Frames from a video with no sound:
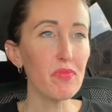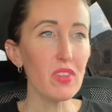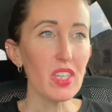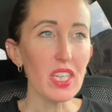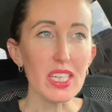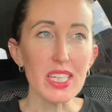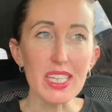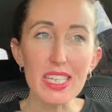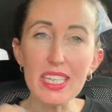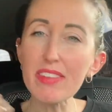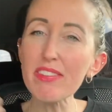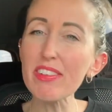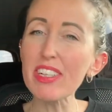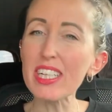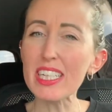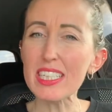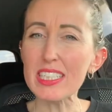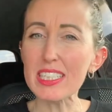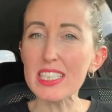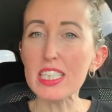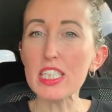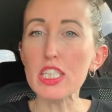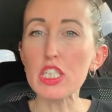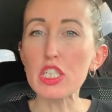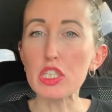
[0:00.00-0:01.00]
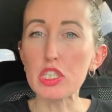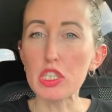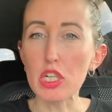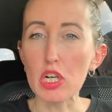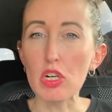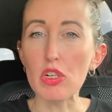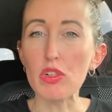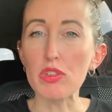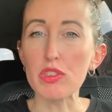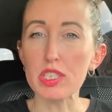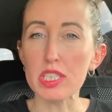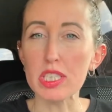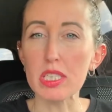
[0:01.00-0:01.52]
And even as an
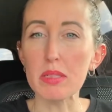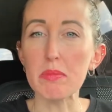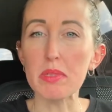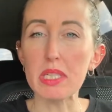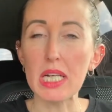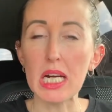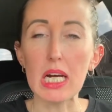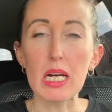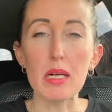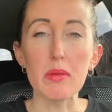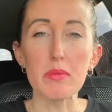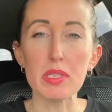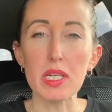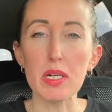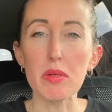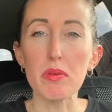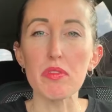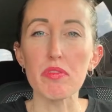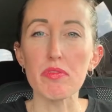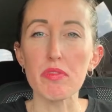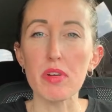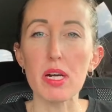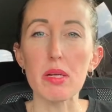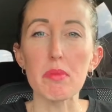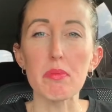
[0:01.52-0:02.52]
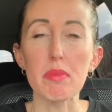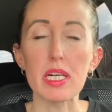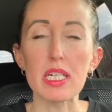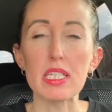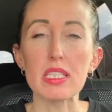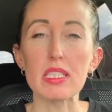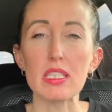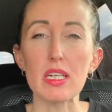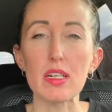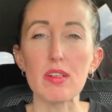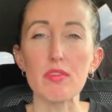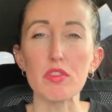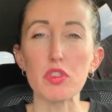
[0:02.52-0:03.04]
adult, sometimes I would find
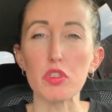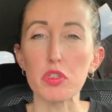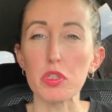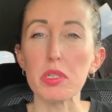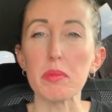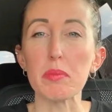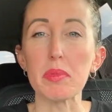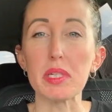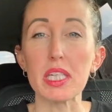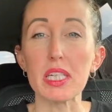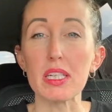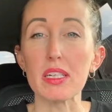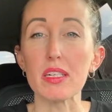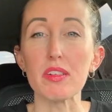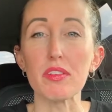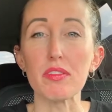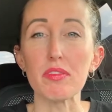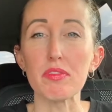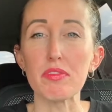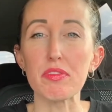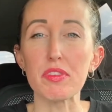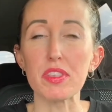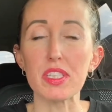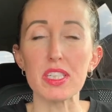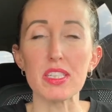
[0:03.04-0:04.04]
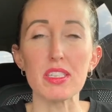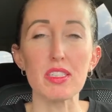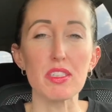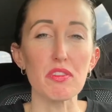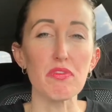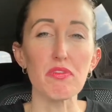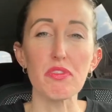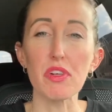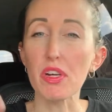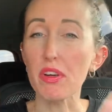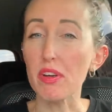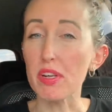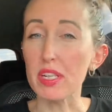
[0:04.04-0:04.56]
myself dreaming of this
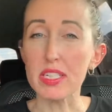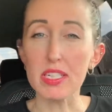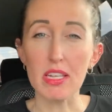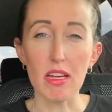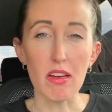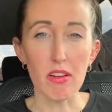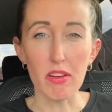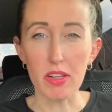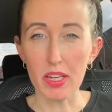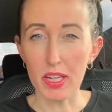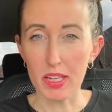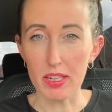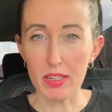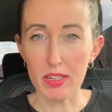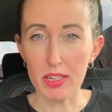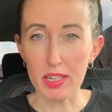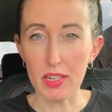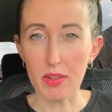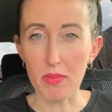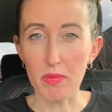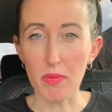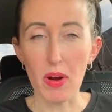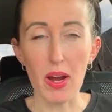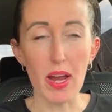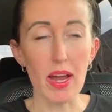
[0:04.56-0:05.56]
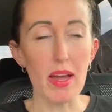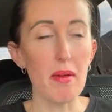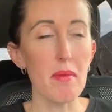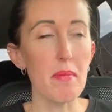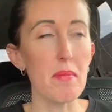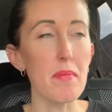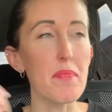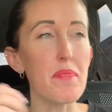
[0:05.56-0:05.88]
fairy tale ending, right?